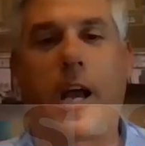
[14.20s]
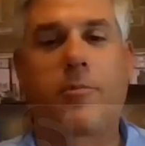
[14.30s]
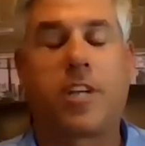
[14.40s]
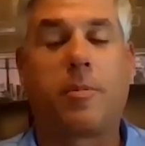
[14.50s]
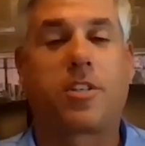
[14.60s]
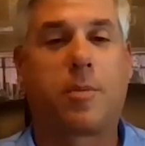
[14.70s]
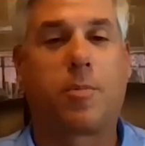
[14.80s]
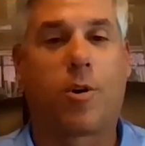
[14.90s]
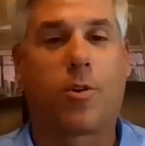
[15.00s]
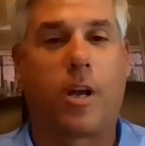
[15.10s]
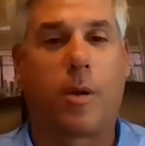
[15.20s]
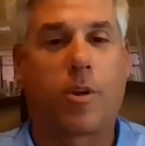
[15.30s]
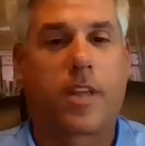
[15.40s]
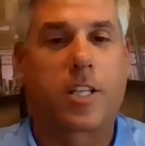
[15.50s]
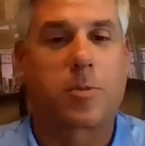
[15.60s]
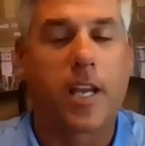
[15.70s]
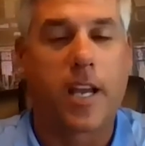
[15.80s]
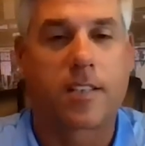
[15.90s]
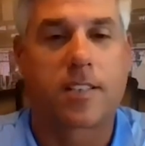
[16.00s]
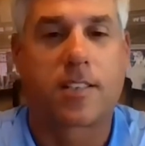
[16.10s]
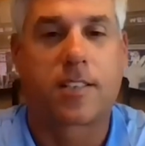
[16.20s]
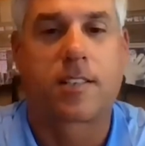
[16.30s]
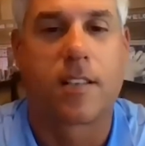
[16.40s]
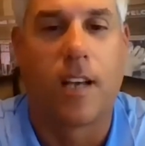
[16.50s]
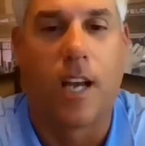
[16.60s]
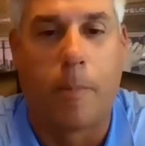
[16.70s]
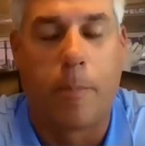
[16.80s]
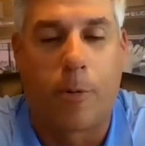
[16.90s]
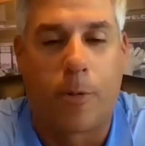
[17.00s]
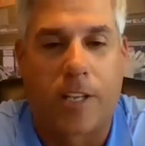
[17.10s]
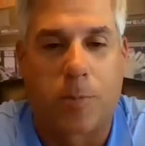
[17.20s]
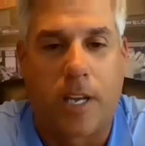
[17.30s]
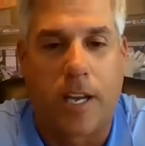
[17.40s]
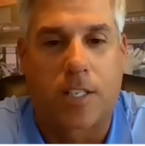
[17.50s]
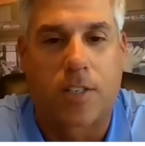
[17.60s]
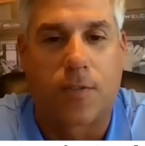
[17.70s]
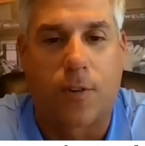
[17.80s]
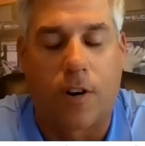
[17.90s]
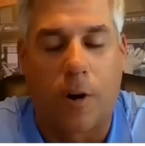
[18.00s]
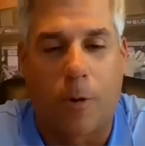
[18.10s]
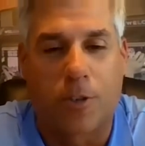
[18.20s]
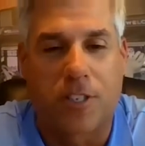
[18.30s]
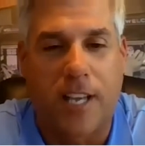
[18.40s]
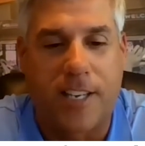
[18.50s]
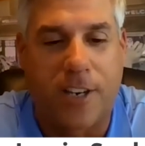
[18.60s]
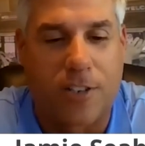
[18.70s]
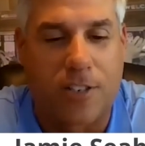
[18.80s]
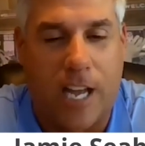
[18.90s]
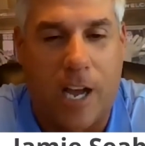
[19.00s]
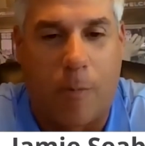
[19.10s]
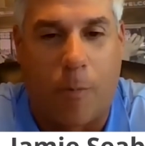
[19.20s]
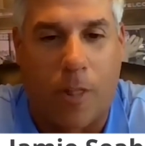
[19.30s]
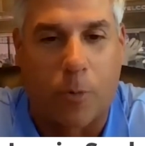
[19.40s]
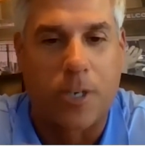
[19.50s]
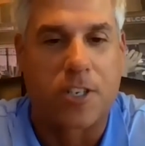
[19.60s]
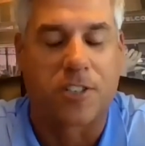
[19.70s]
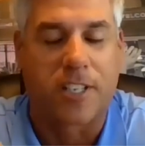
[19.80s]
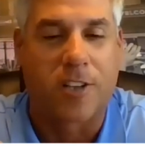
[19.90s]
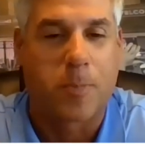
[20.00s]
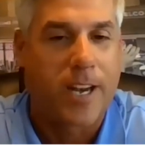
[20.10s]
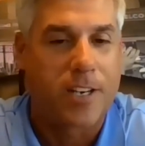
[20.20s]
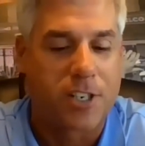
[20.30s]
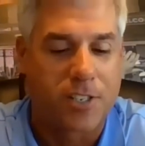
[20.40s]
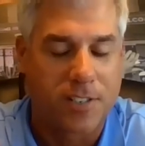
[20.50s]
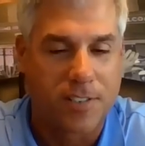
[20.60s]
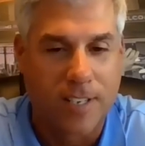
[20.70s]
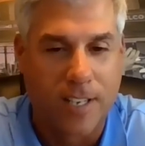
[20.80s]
Jamie Siebold. I'm with SPS. I've been with SPS for almost 10 years now. I'm one of the regional sales managers.